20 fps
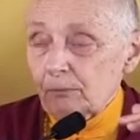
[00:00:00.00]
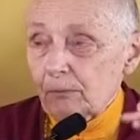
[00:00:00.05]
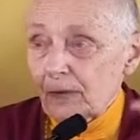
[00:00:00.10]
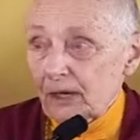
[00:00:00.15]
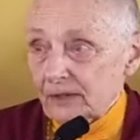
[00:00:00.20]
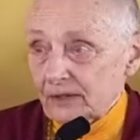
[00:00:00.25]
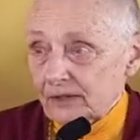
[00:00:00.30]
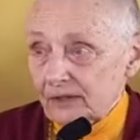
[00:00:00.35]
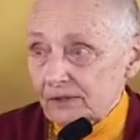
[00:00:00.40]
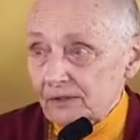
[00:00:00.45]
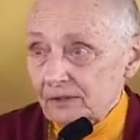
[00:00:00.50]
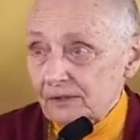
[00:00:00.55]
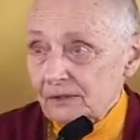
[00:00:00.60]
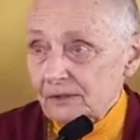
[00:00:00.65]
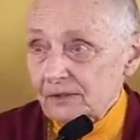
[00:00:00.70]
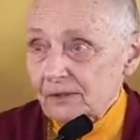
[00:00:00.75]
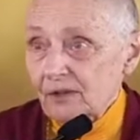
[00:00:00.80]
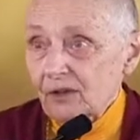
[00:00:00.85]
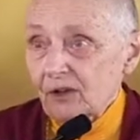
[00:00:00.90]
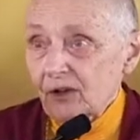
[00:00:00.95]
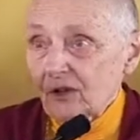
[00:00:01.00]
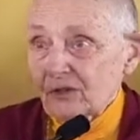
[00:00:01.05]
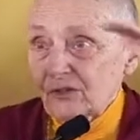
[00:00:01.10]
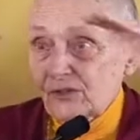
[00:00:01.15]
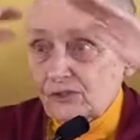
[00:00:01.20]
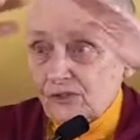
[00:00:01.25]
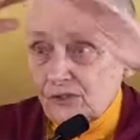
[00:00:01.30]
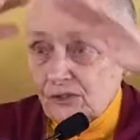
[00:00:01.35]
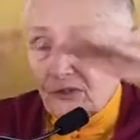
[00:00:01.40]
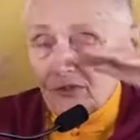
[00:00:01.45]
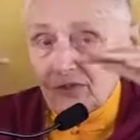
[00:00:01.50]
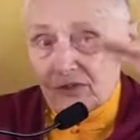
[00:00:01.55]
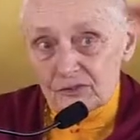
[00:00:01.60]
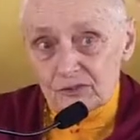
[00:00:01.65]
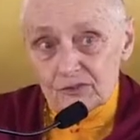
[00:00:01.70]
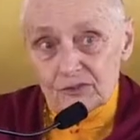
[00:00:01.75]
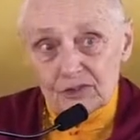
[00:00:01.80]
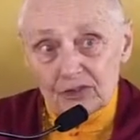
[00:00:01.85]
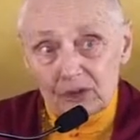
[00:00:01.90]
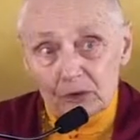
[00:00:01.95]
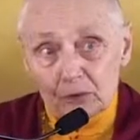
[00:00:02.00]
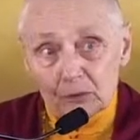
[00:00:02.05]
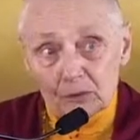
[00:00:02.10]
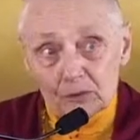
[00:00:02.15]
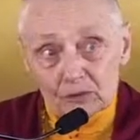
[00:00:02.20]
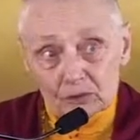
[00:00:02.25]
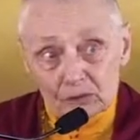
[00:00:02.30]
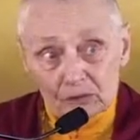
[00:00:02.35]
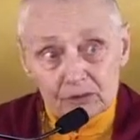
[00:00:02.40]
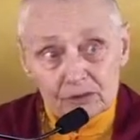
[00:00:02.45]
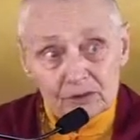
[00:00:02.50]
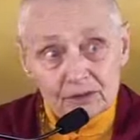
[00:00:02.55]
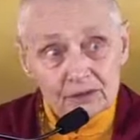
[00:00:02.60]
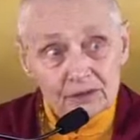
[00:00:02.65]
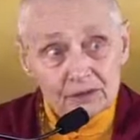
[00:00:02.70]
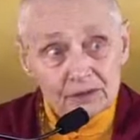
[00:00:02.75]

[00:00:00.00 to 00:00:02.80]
mind, on the surface of the ocean,